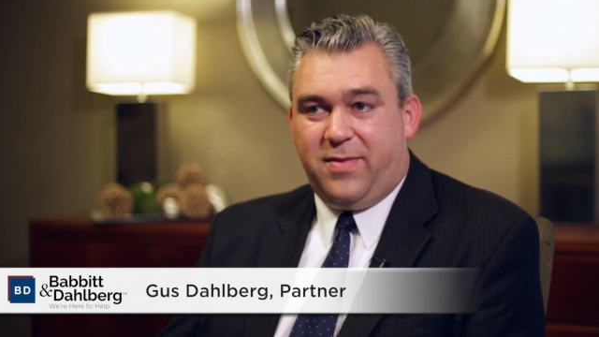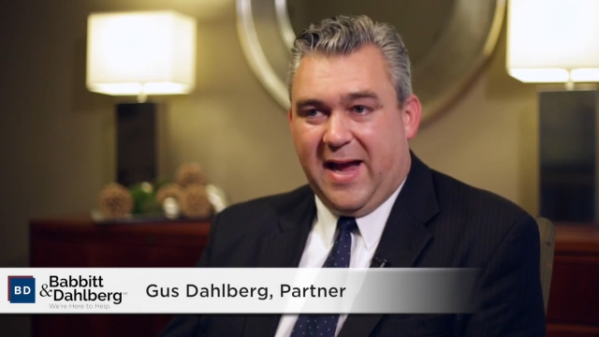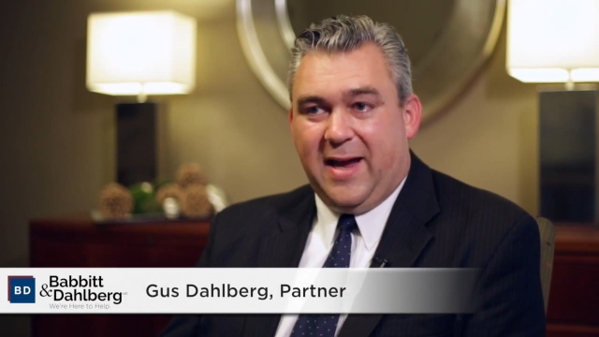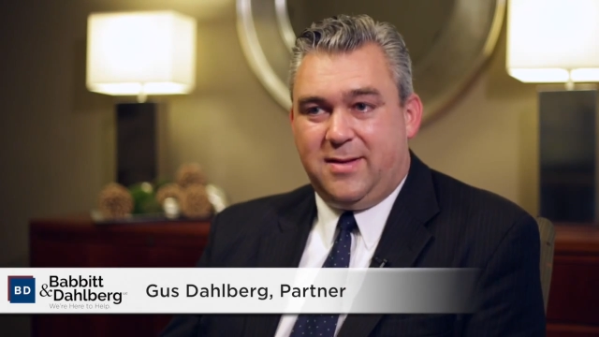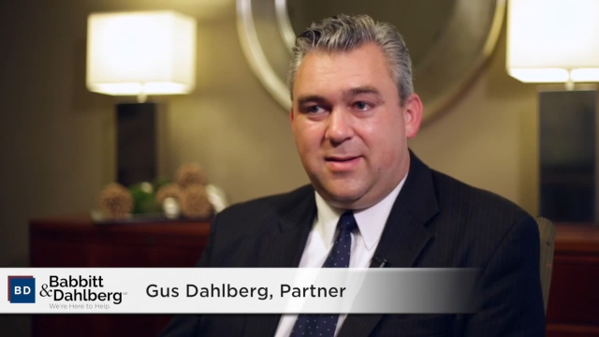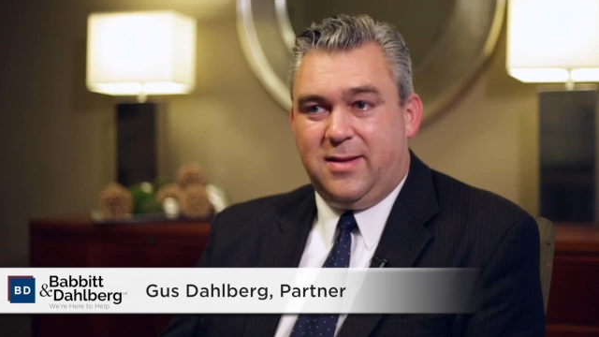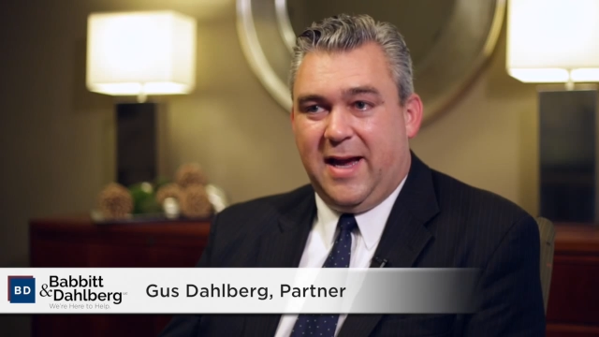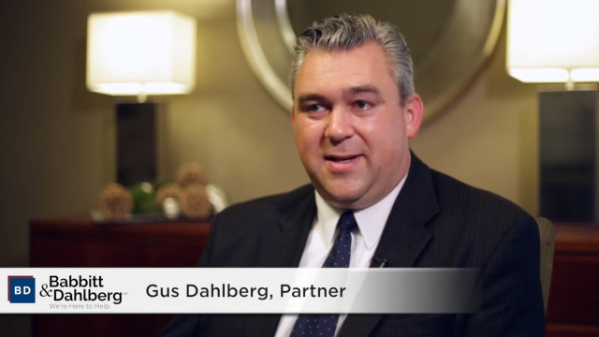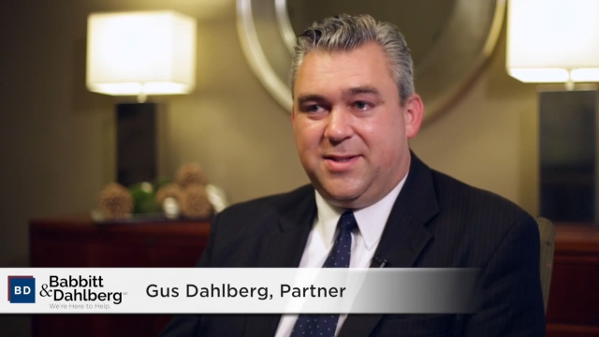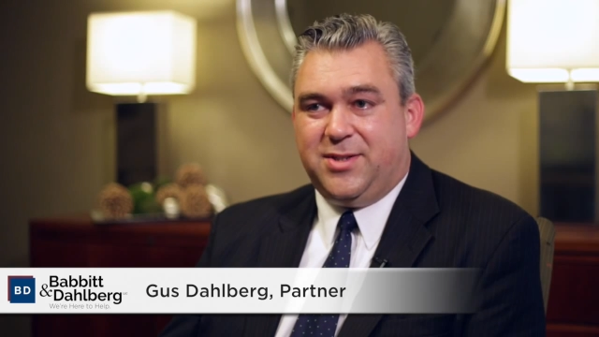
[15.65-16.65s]

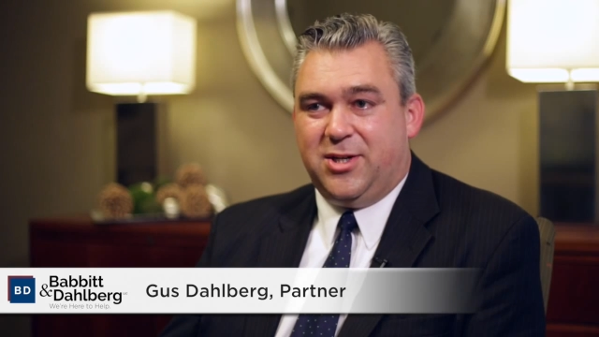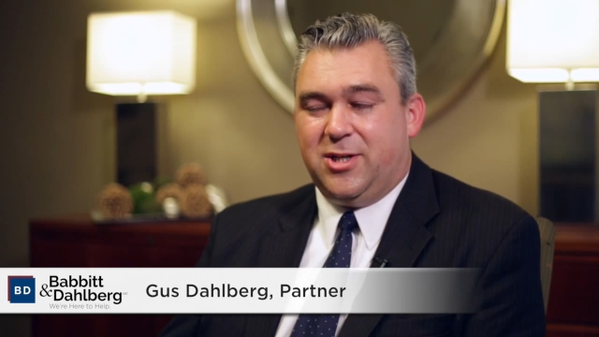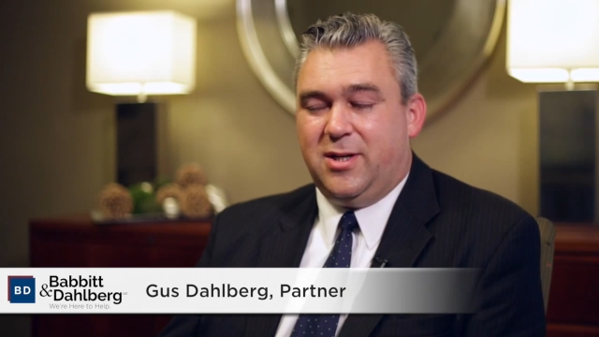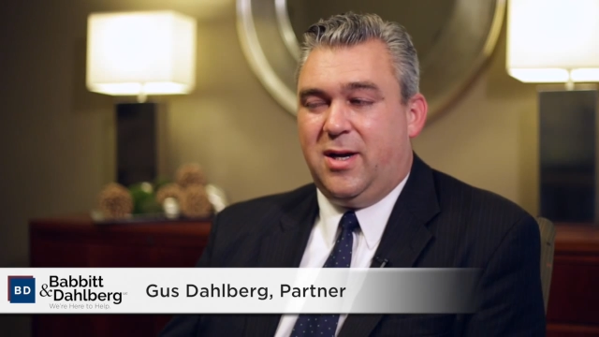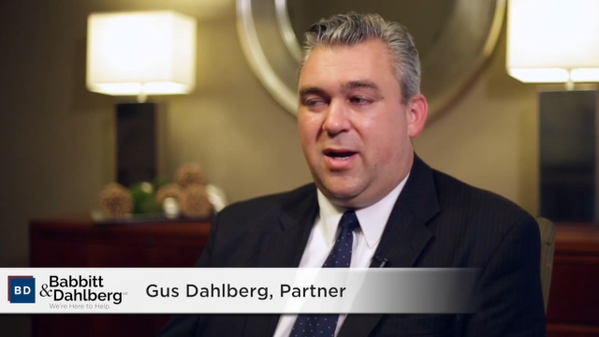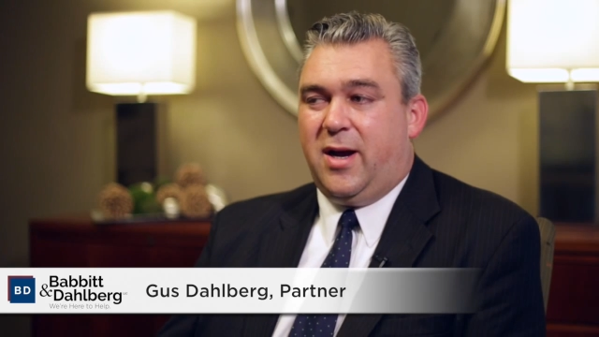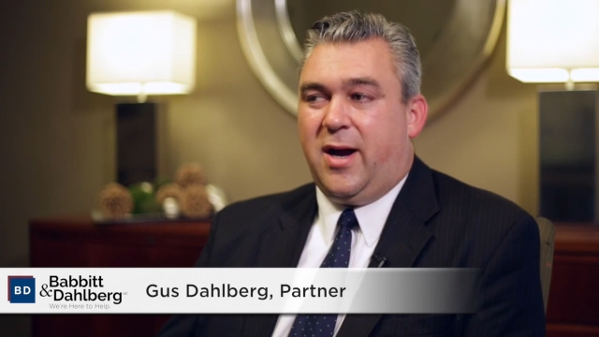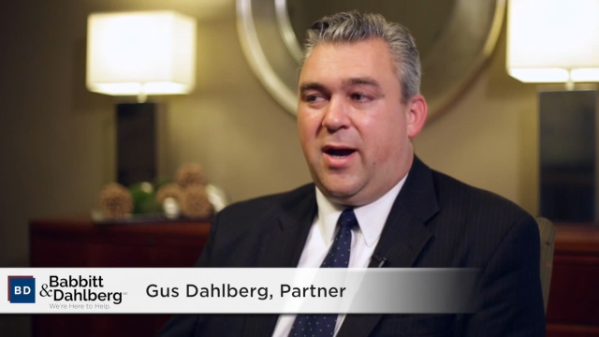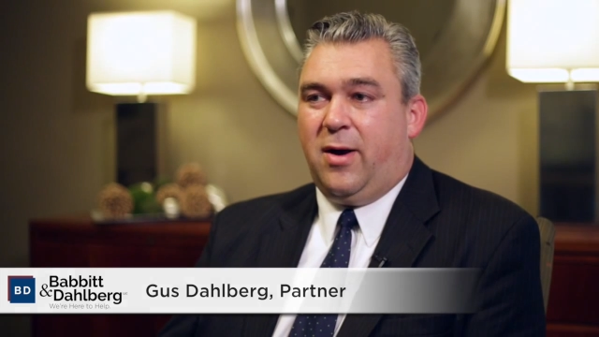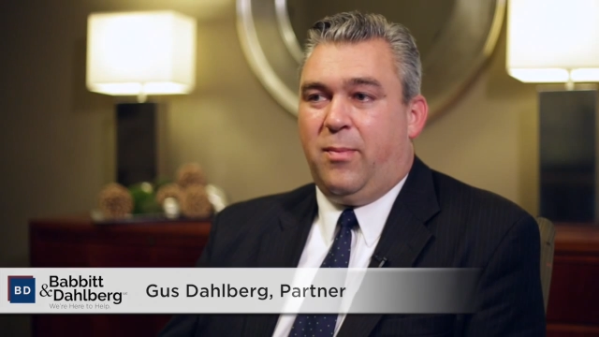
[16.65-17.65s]
that decision.
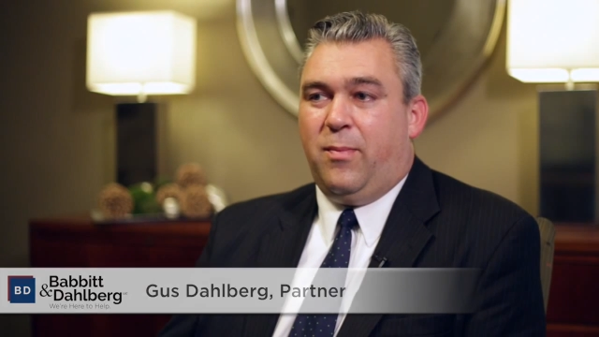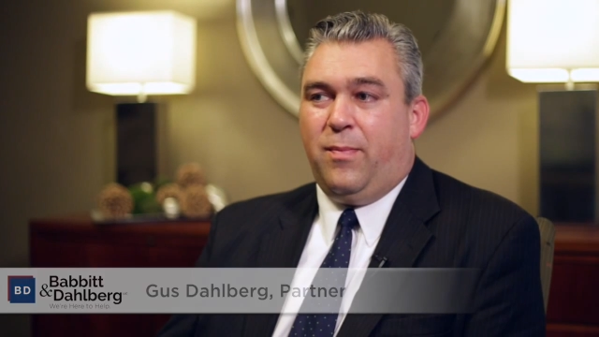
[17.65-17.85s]
The